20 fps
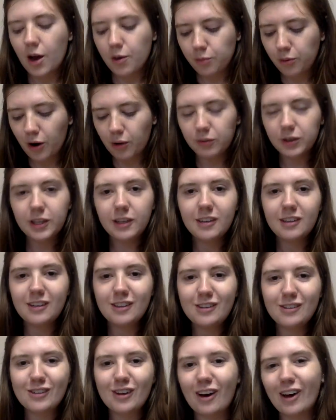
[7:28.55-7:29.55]
probably going to
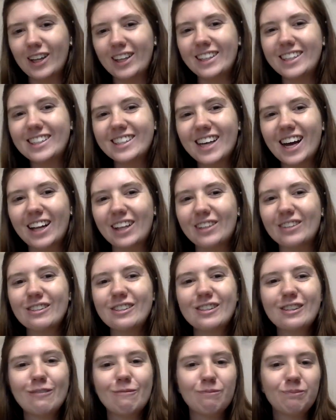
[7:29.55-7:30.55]
use all these
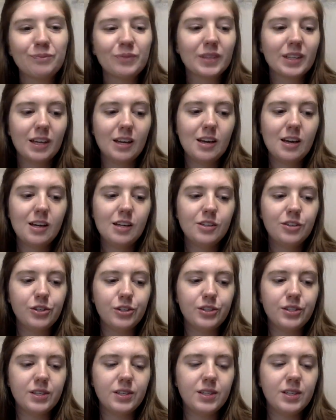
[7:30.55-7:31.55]
colors
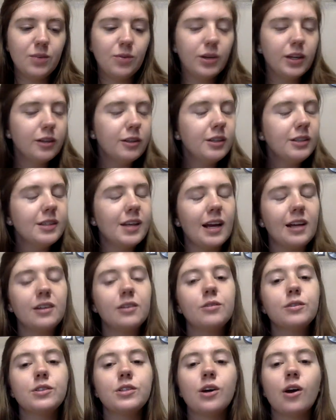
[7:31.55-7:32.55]
just to see what it looks like.
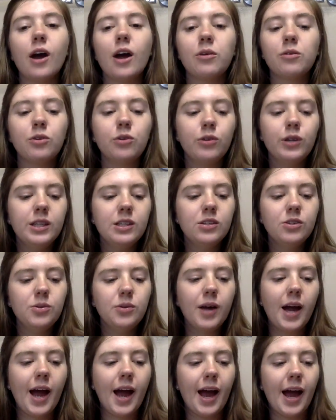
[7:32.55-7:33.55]
So I'm going to
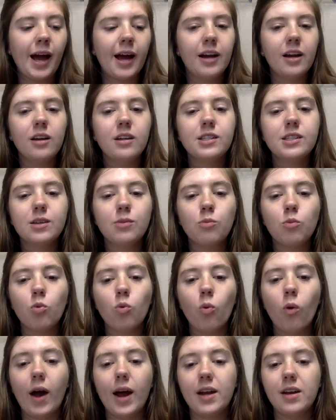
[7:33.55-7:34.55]
add some
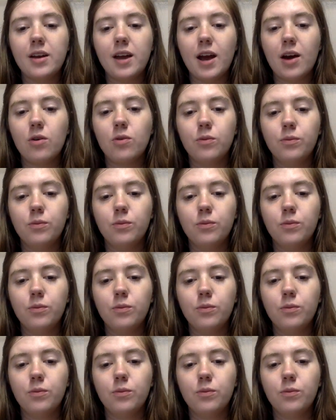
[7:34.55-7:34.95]
red now.